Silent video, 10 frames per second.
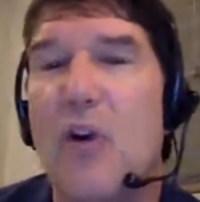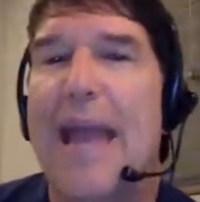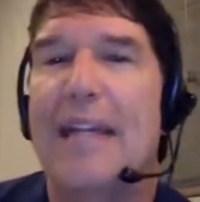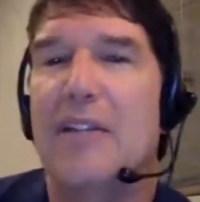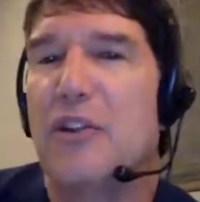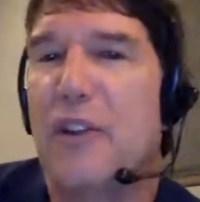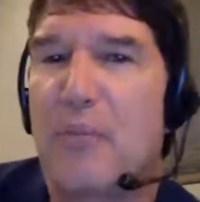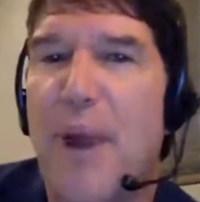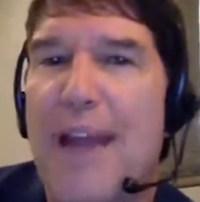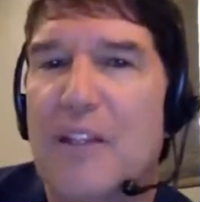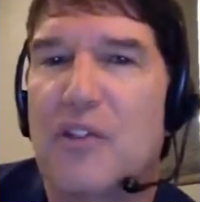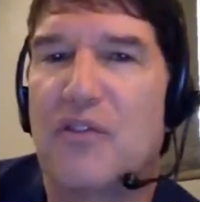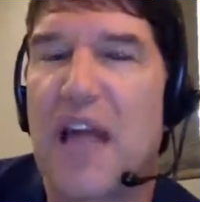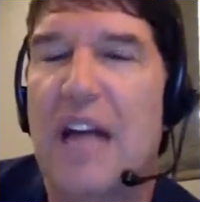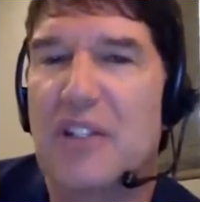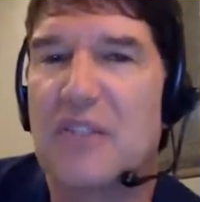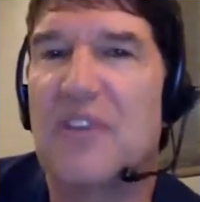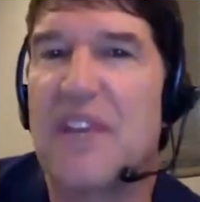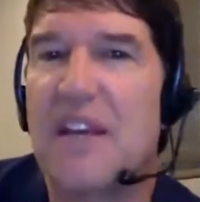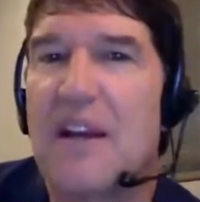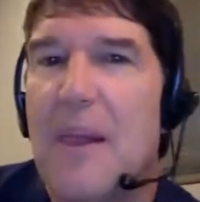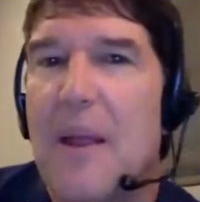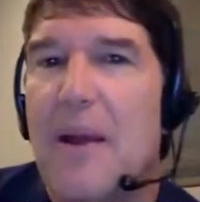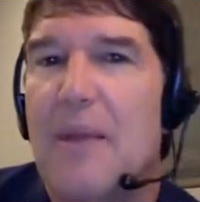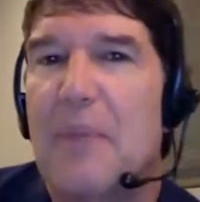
inculcated to your practice philosophy,